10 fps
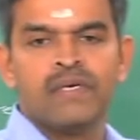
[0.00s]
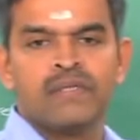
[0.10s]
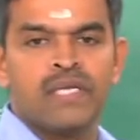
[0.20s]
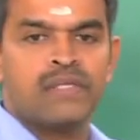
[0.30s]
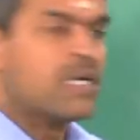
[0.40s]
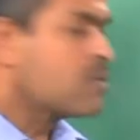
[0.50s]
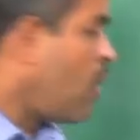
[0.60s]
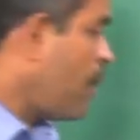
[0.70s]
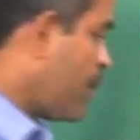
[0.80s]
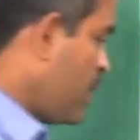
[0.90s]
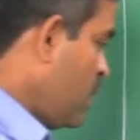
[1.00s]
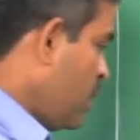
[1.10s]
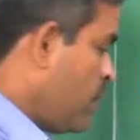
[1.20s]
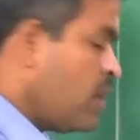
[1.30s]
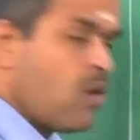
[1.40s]
then that
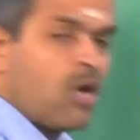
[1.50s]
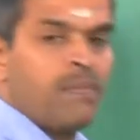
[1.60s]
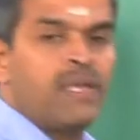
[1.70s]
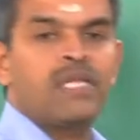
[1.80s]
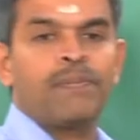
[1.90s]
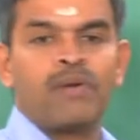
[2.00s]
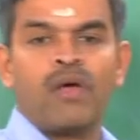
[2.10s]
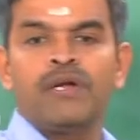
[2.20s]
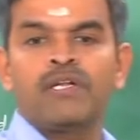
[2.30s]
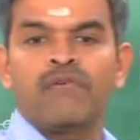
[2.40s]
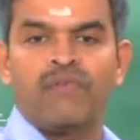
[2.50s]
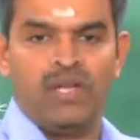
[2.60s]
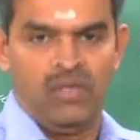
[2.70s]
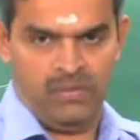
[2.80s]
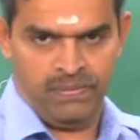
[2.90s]
component will not be in the priority of
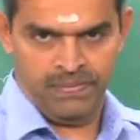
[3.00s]
failure.